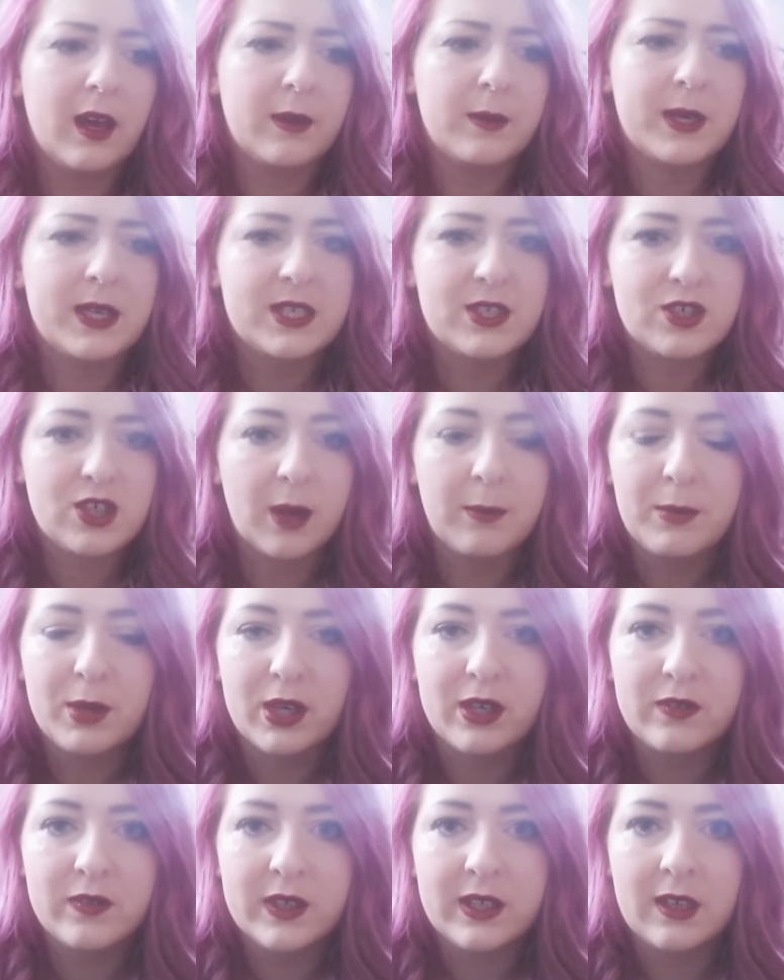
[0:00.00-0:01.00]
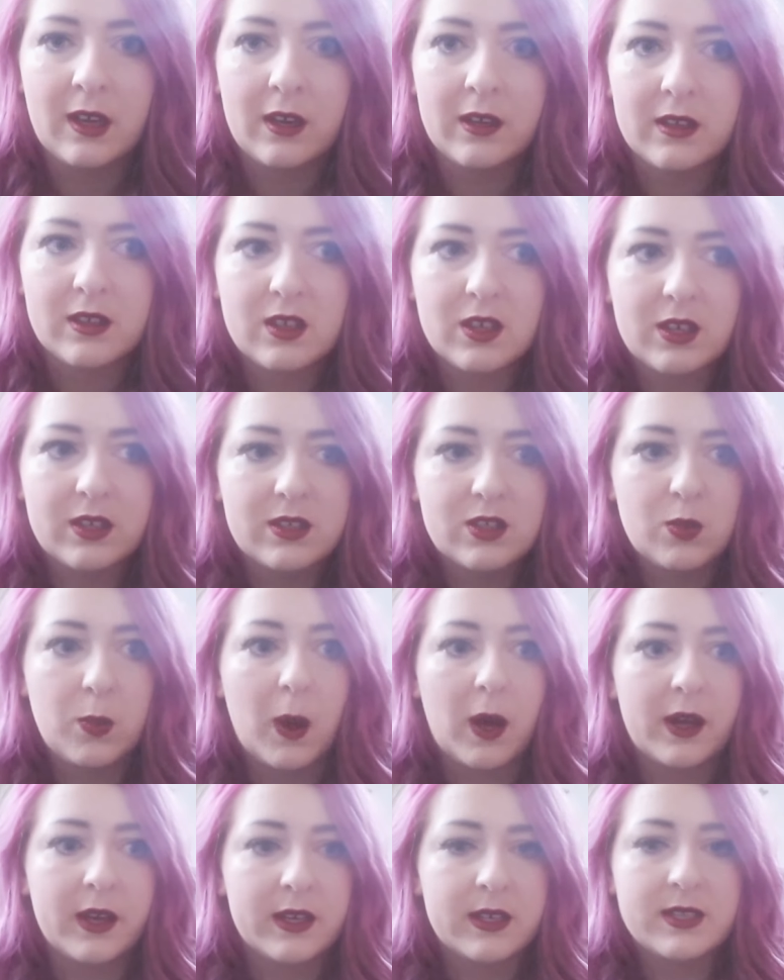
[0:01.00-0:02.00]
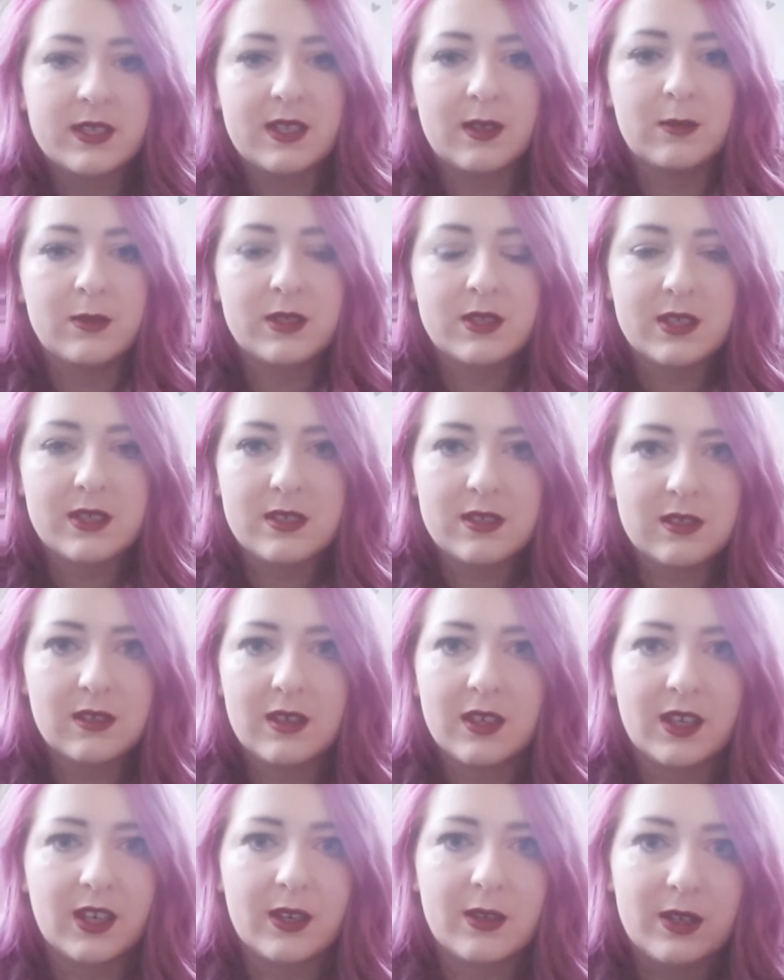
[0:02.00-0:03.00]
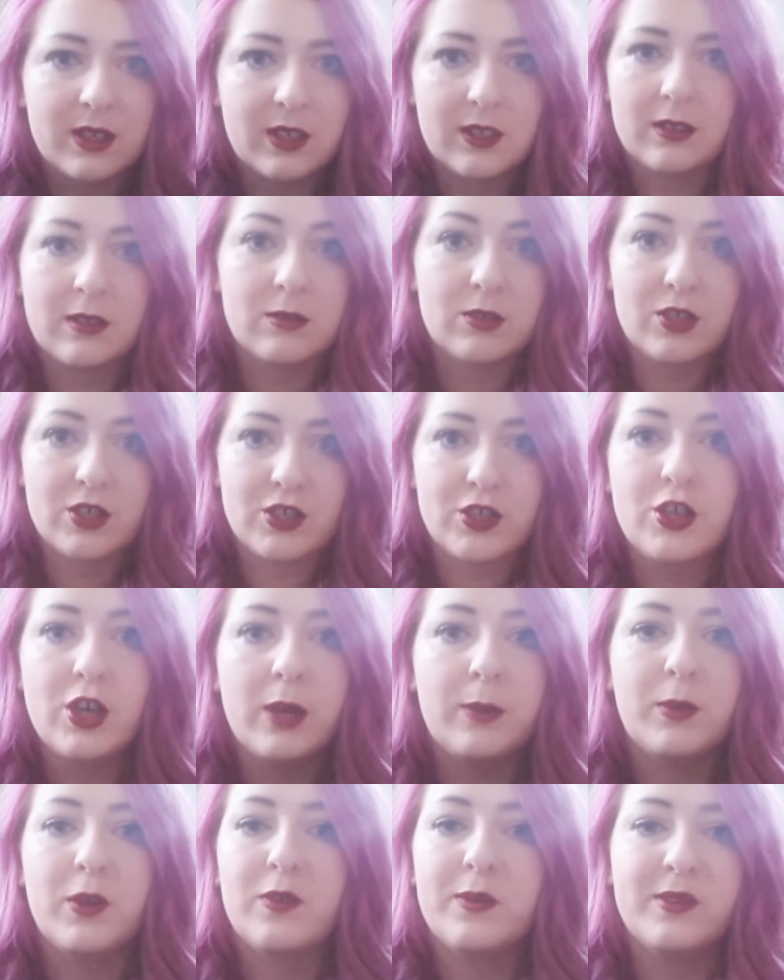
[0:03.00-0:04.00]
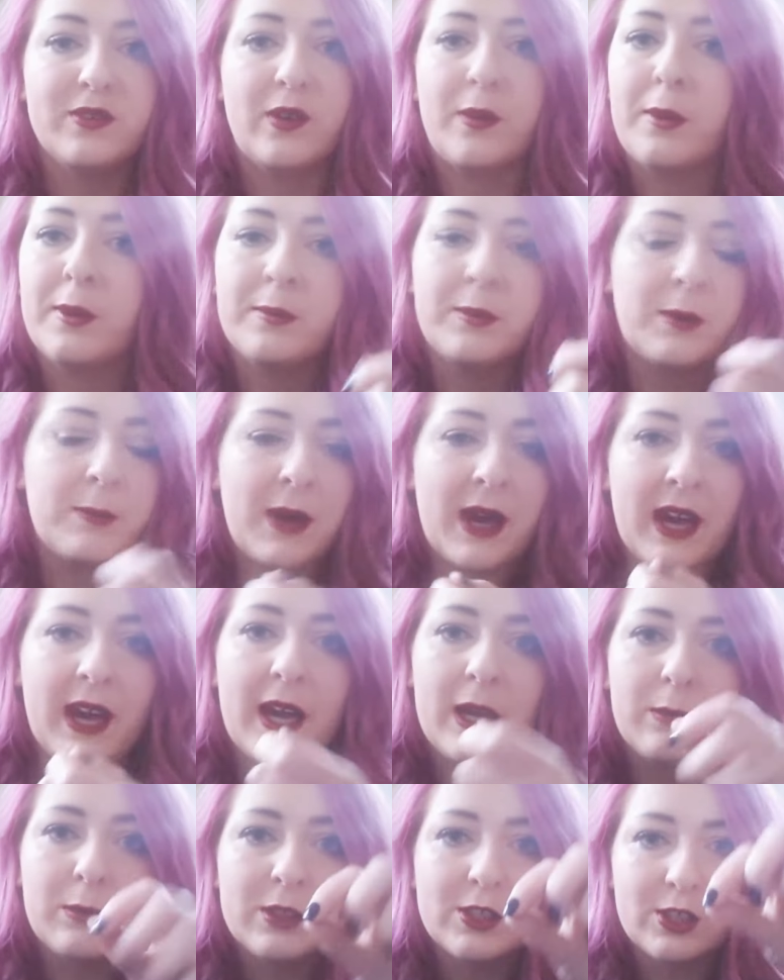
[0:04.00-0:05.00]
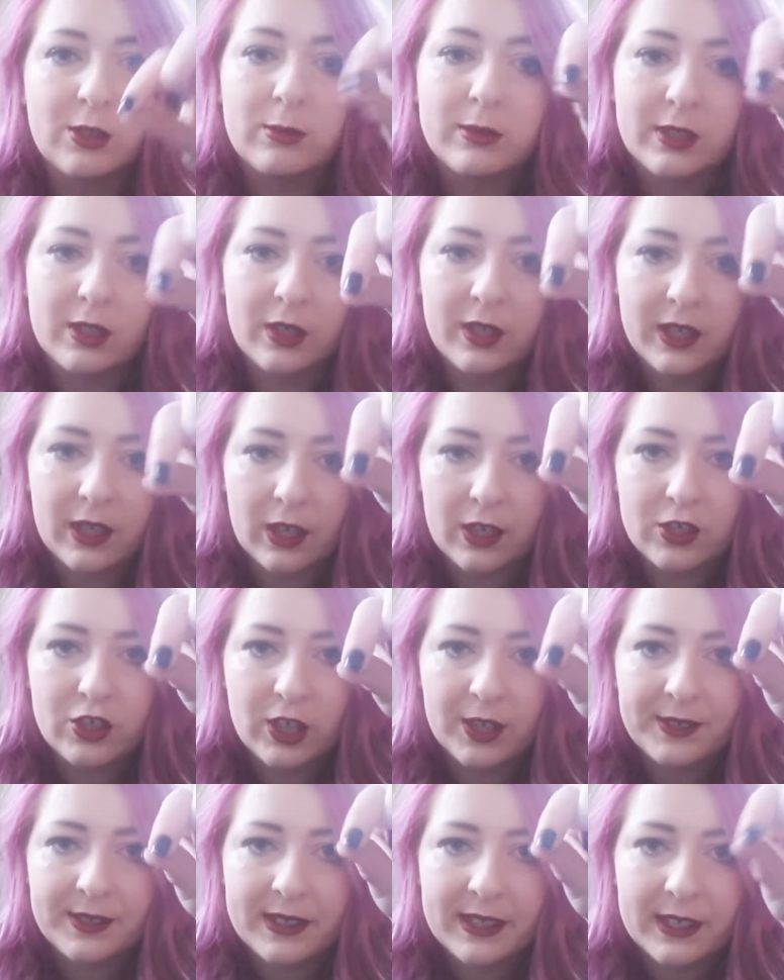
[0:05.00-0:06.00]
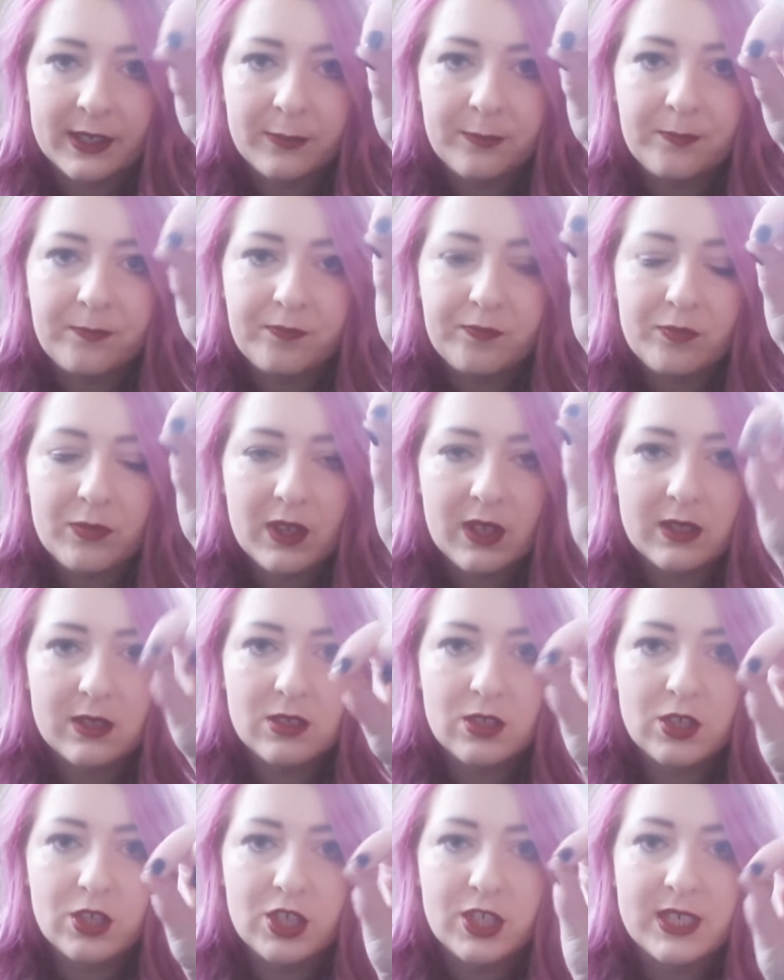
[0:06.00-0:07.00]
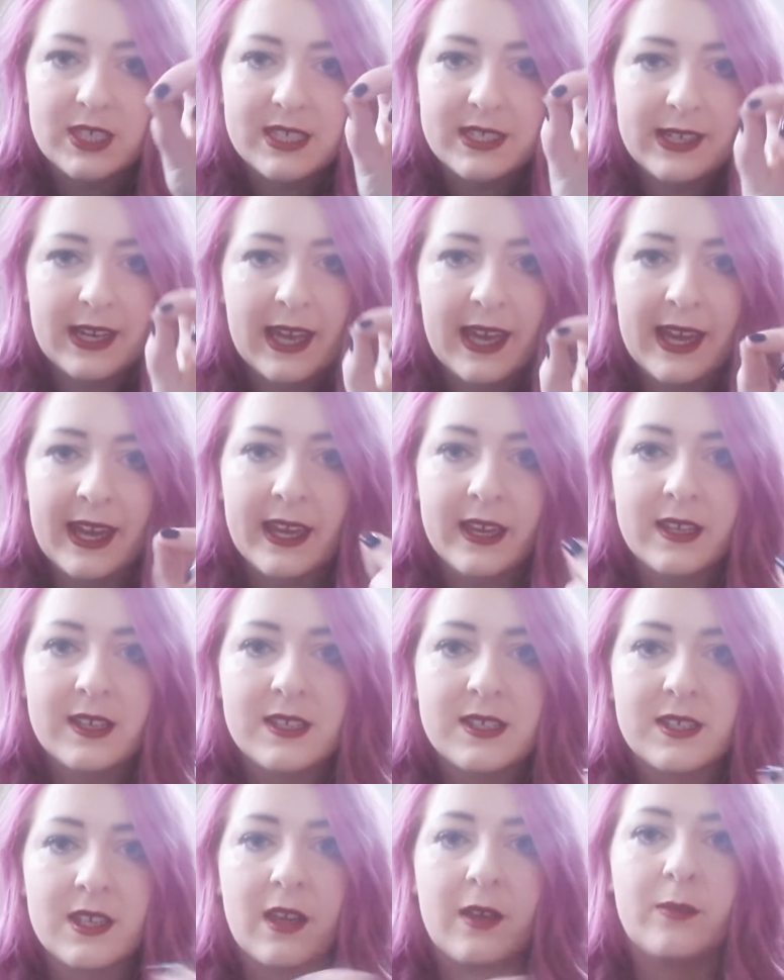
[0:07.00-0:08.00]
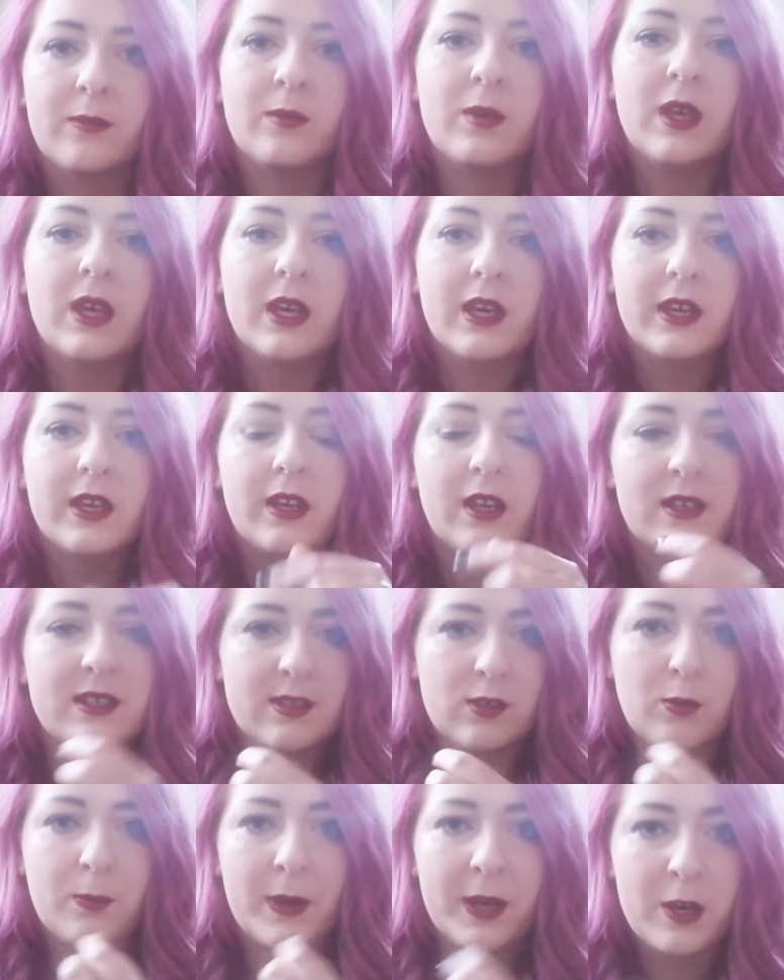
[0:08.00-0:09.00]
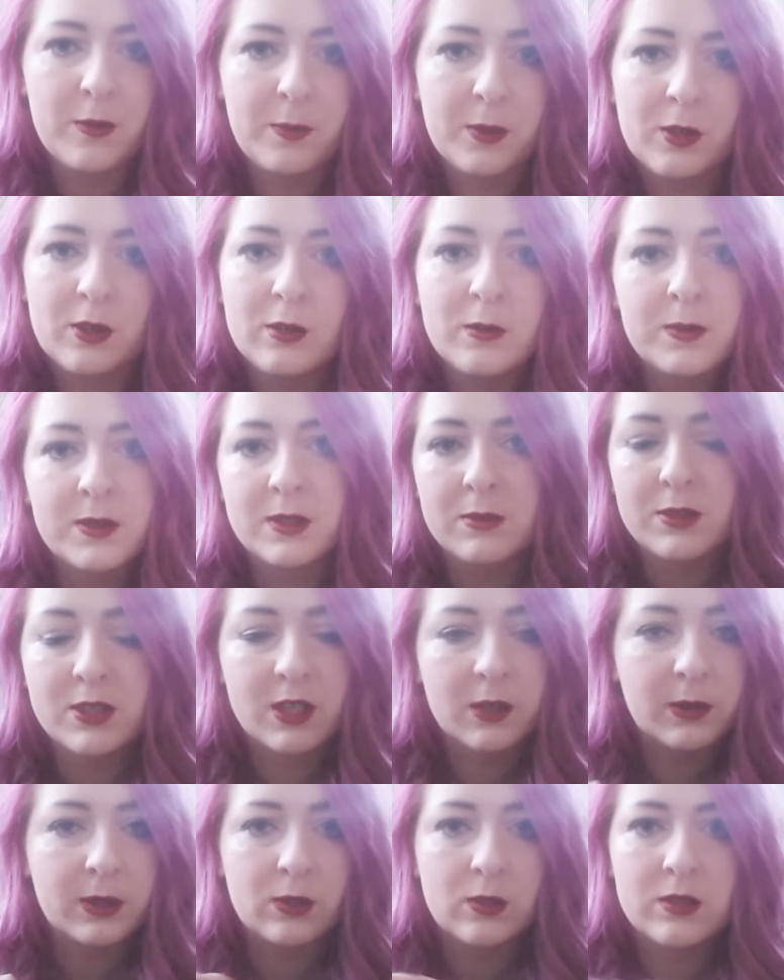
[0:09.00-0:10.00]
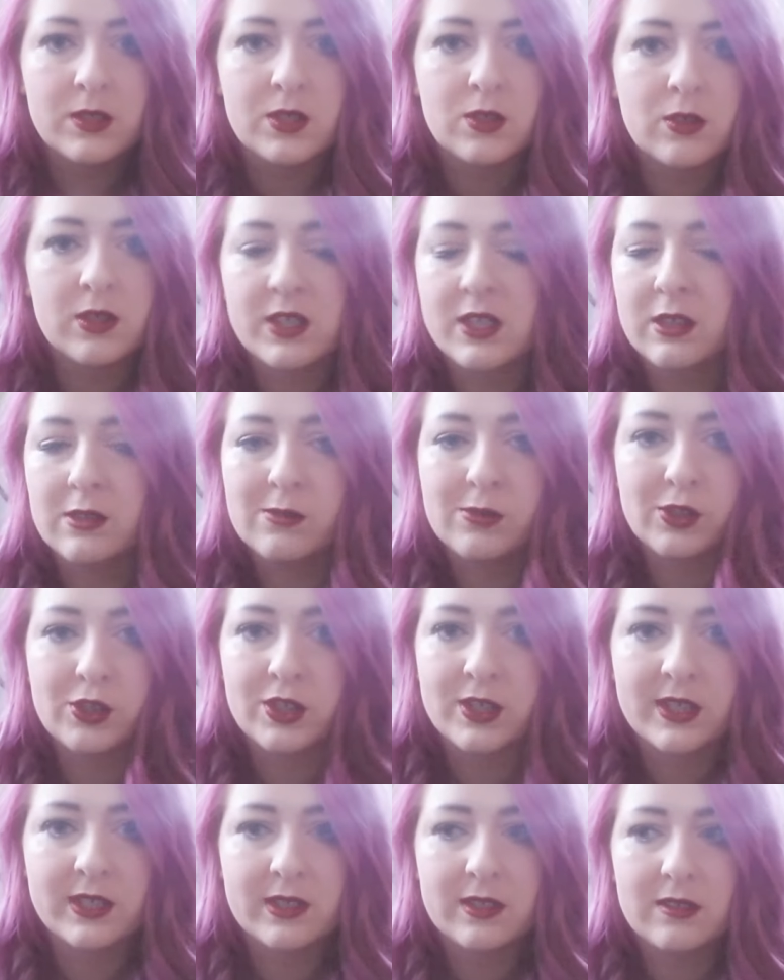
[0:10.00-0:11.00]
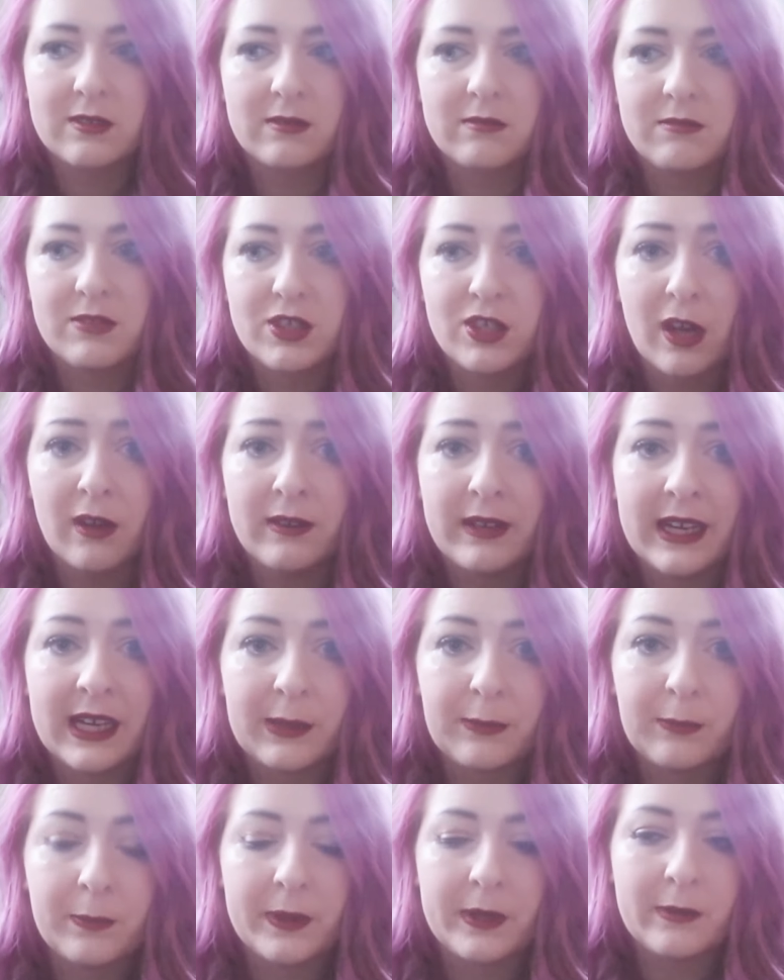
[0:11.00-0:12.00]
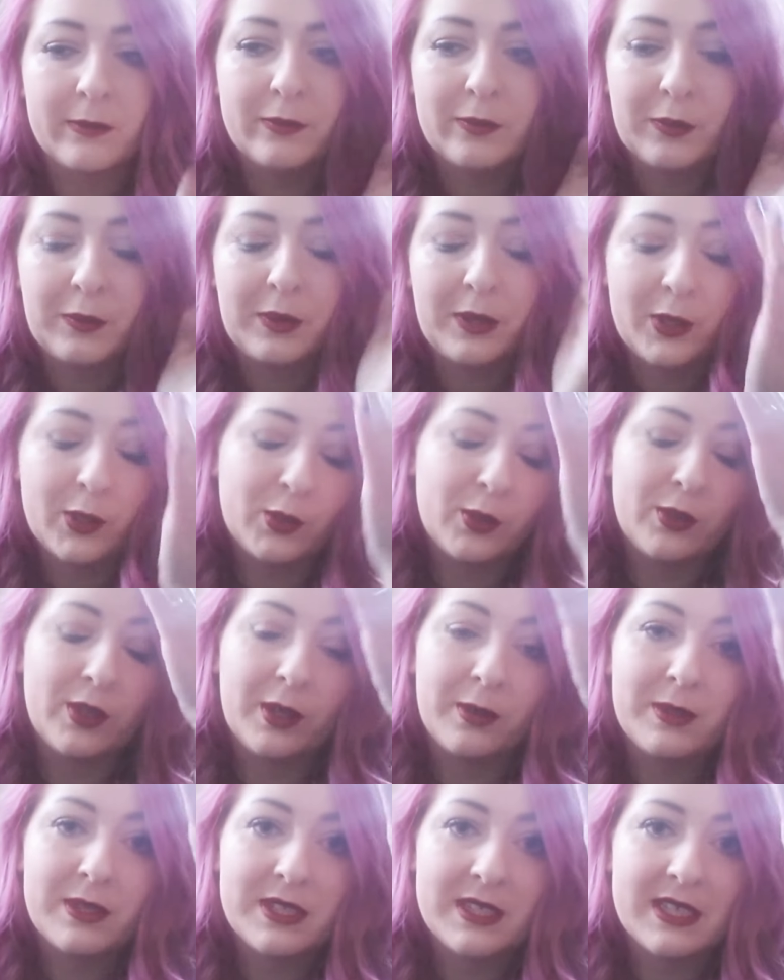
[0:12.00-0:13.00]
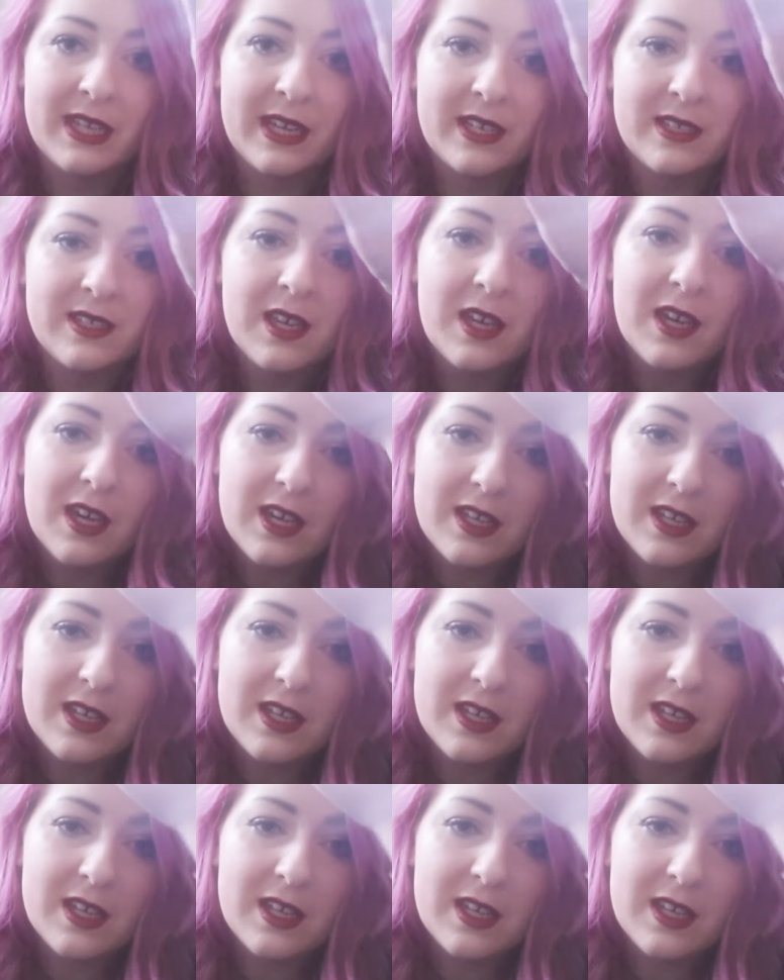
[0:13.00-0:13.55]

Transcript: he stopped moving like twice. There was, you know, there was just no movement from him, no matter how much I was like, you know, gently touching his legs and, you know, his little pedipalps. I was doing all sorts, and he was just so limp, and I thought, oh no, he's dead.